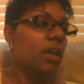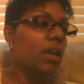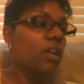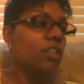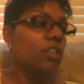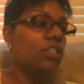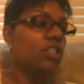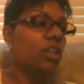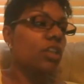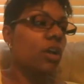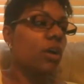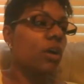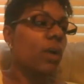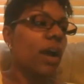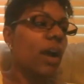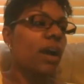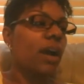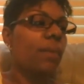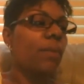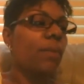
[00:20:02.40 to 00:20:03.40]
So
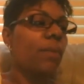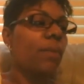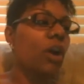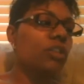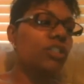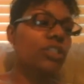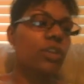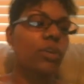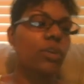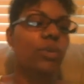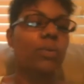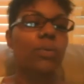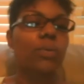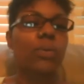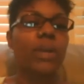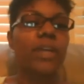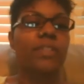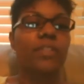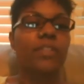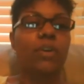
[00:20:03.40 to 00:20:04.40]
also
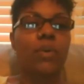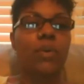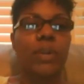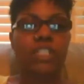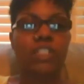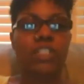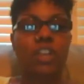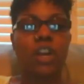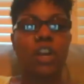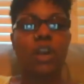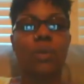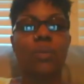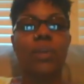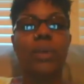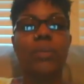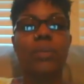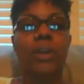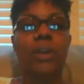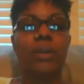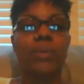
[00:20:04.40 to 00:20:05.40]
in the quick start,
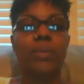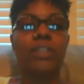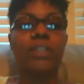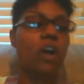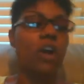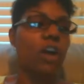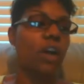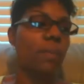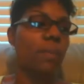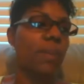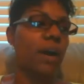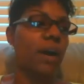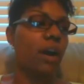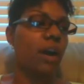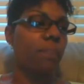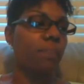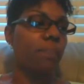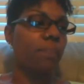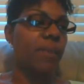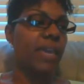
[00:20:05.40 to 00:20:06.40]
we talk about
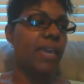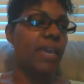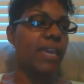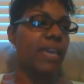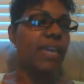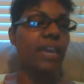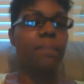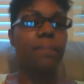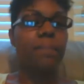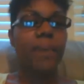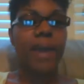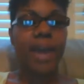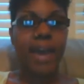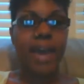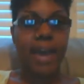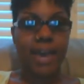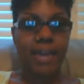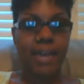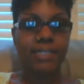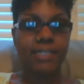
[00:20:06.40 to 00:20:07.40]
peak and
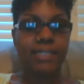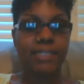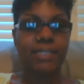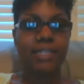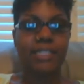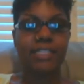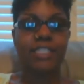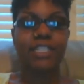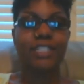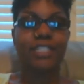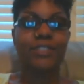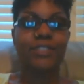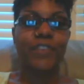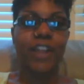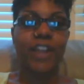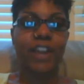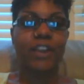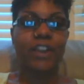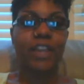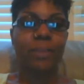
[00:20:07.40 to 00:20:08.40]
pass. This is
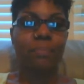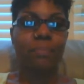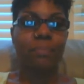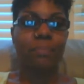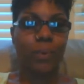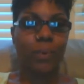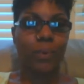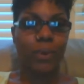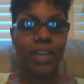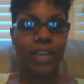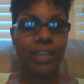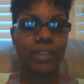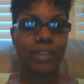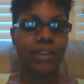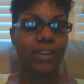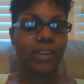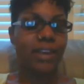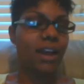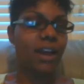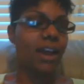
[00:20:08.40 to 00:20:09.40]
very
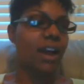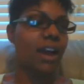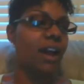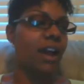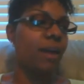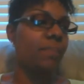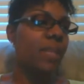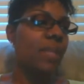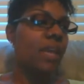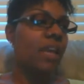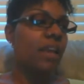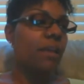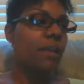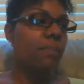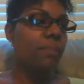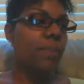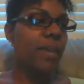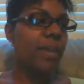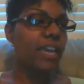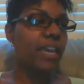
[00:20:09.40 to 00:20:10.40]
important.
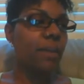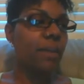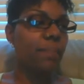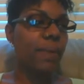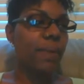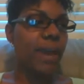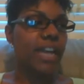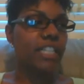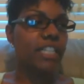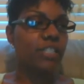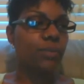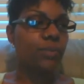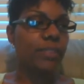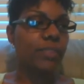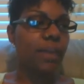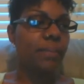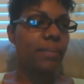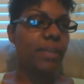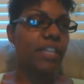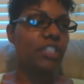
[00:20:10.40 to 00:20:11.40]
Peak and pass,
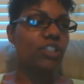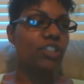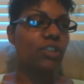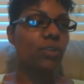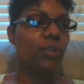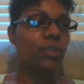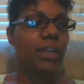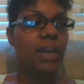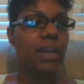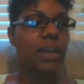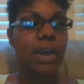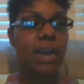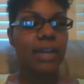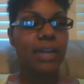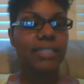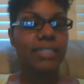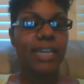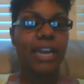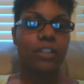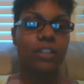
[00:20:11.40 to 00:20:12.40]
that means you're going to
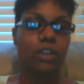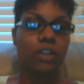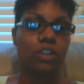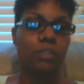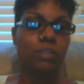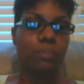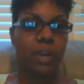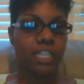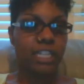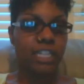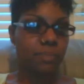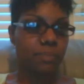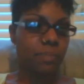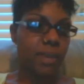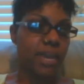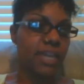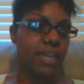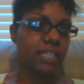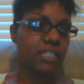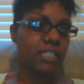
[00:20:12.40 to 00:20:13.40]
contact those
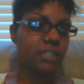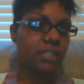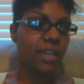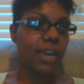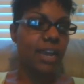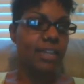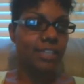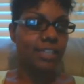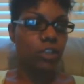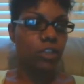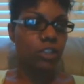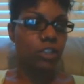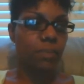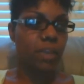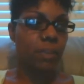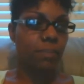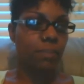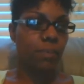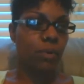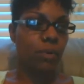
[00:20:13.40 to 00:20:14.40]
prospects, contact those
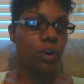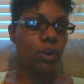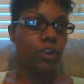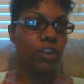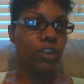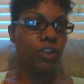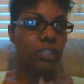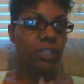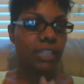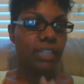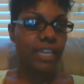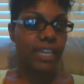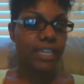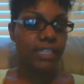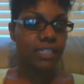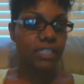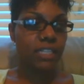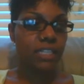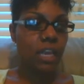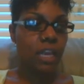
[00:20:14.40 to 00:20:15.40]
people on your
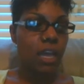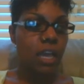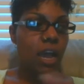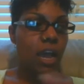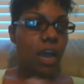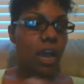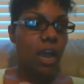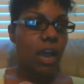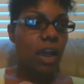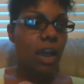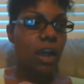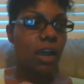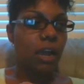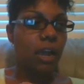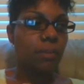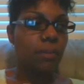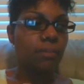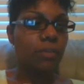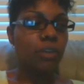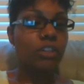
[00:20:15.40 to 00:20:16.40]
list
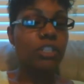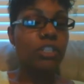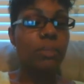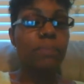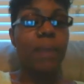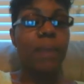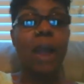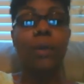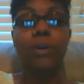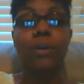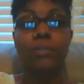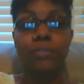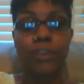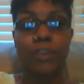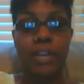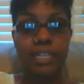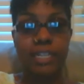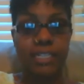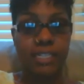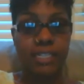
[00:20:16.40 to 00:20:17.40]
using power
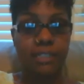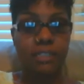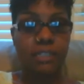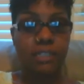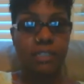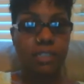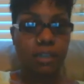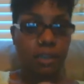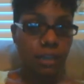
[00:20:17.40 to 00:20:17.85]
phrases.